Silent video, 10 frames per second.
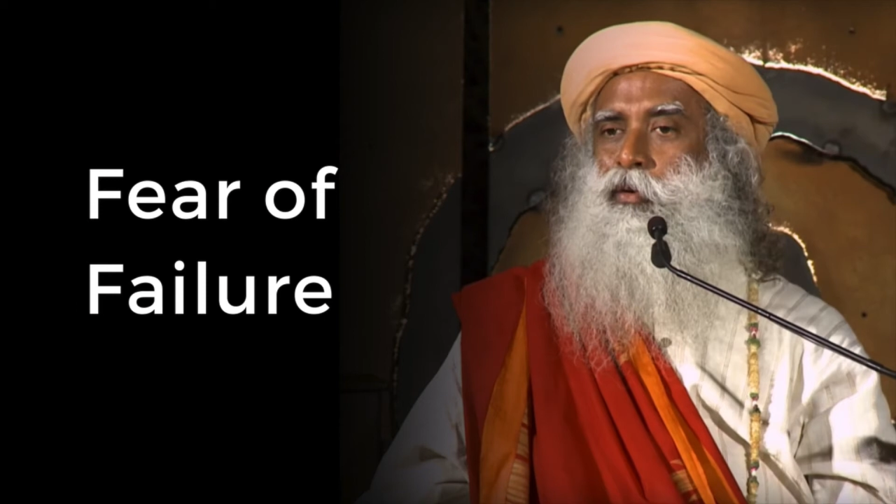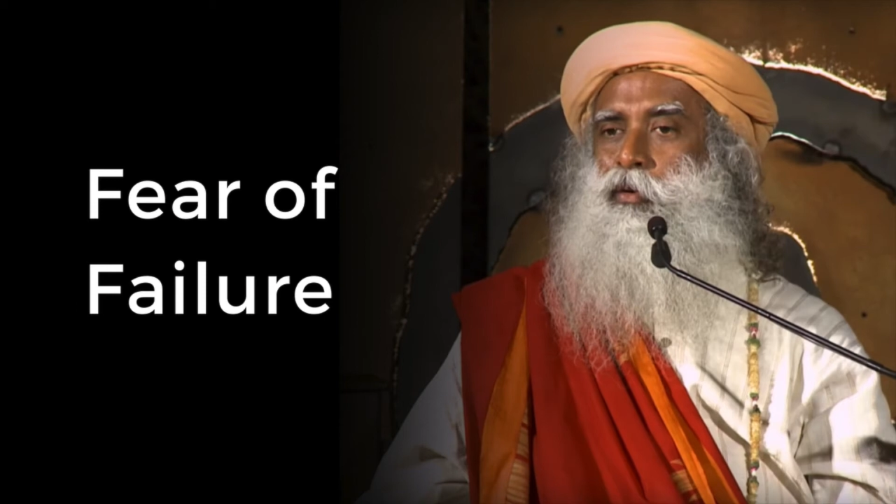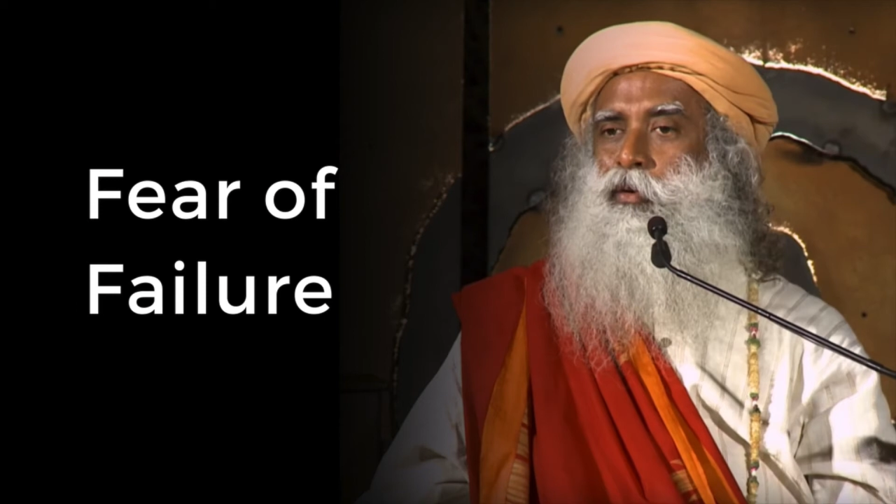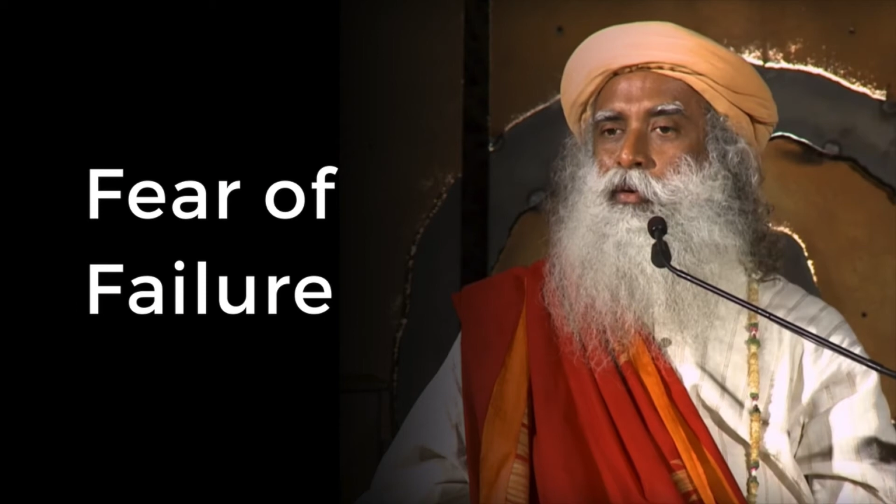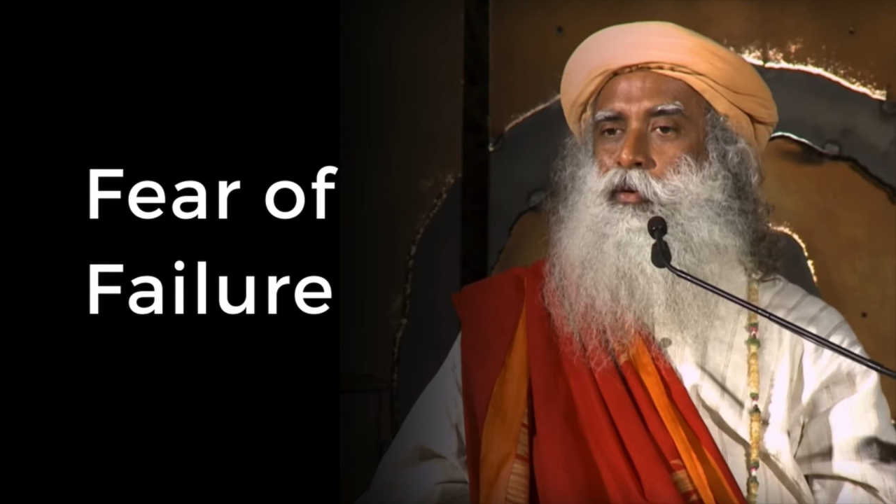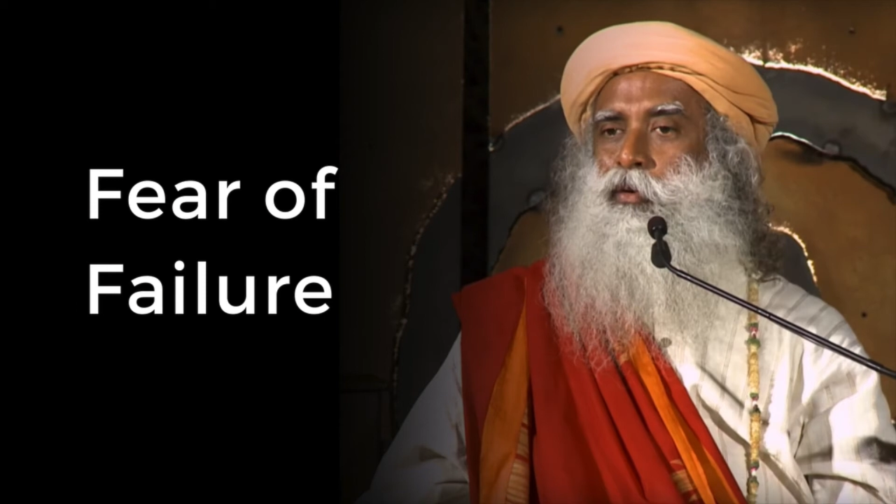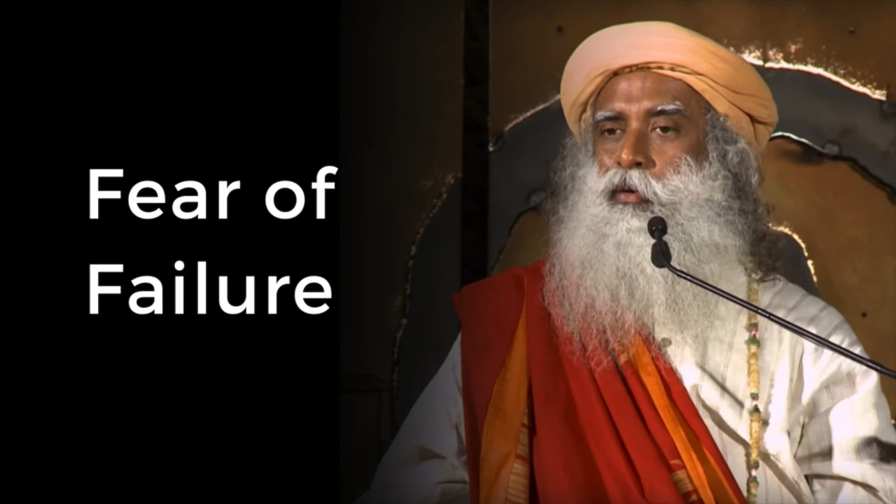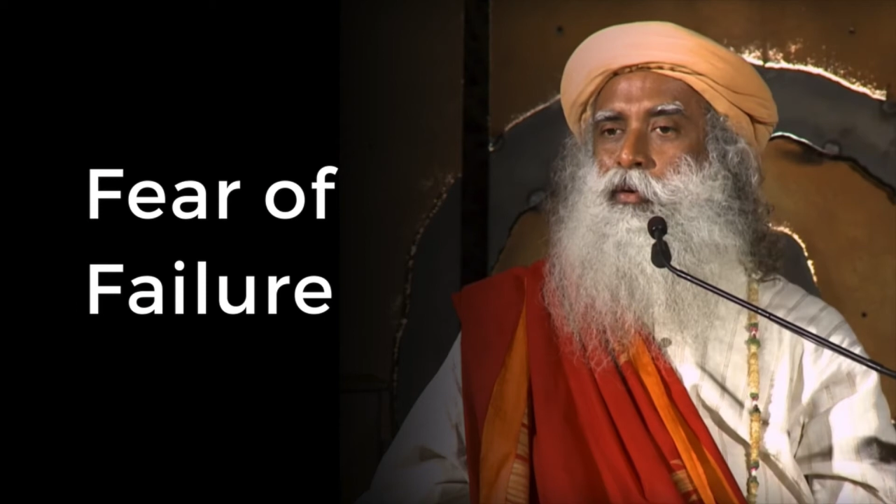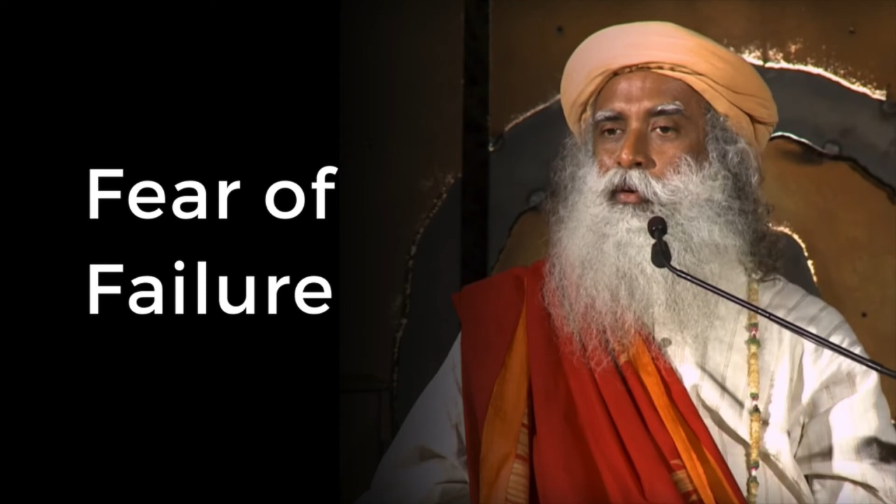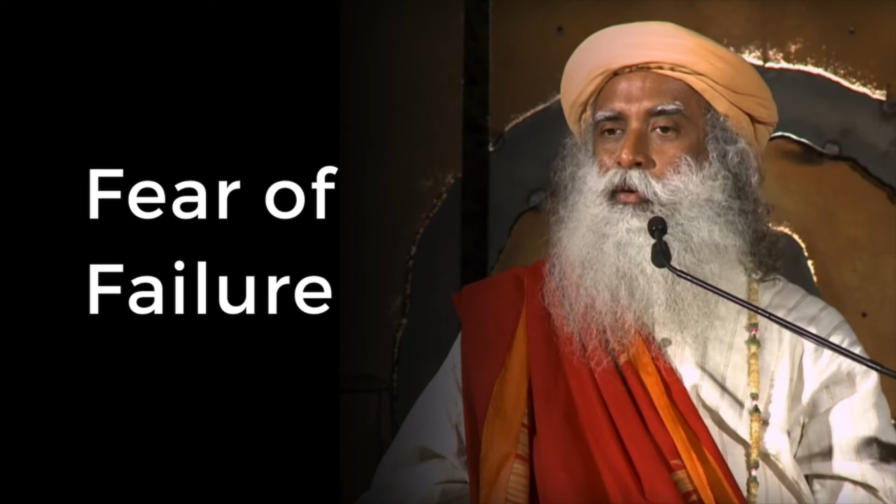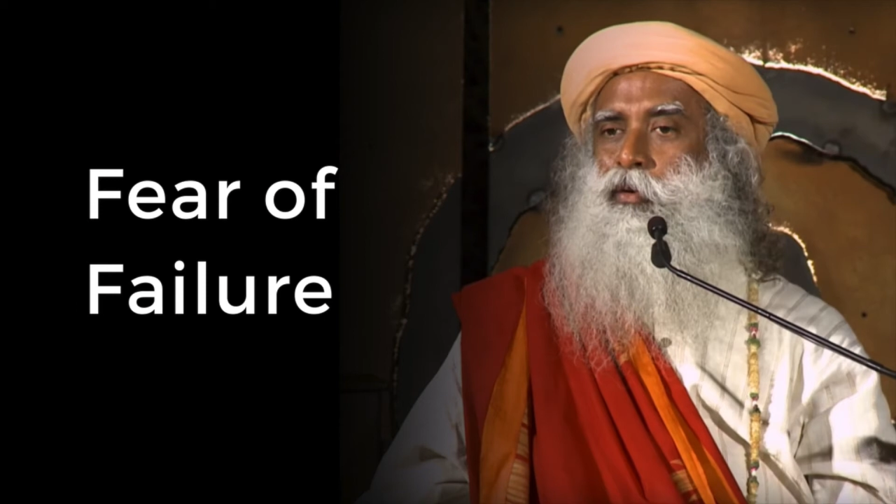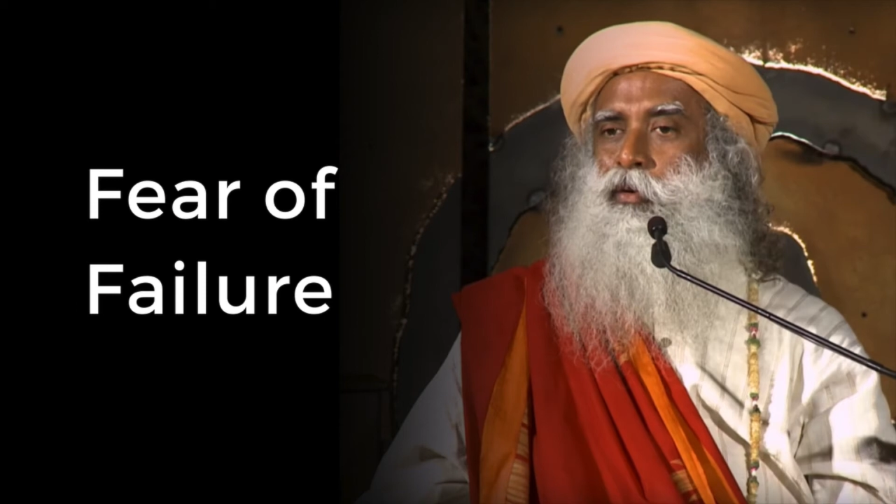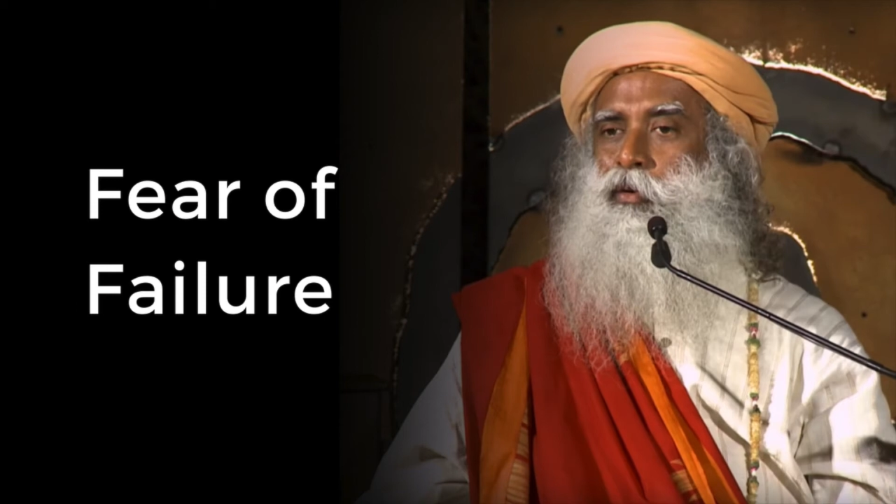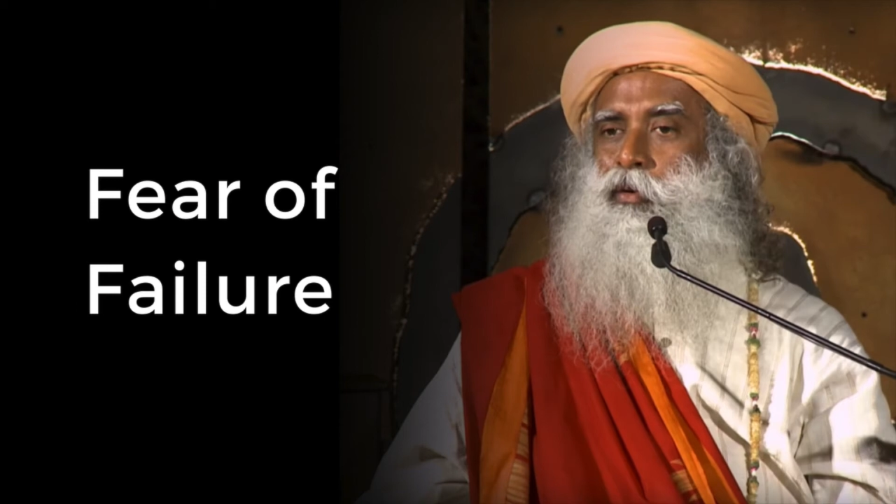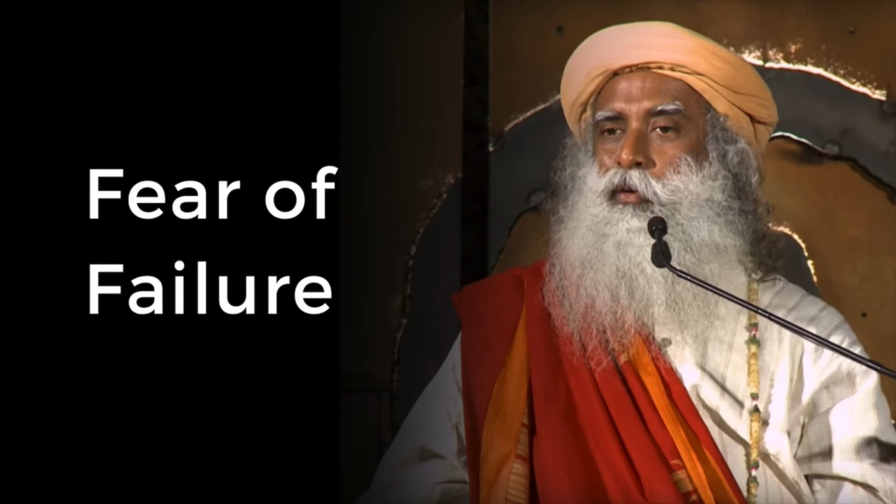means to get there.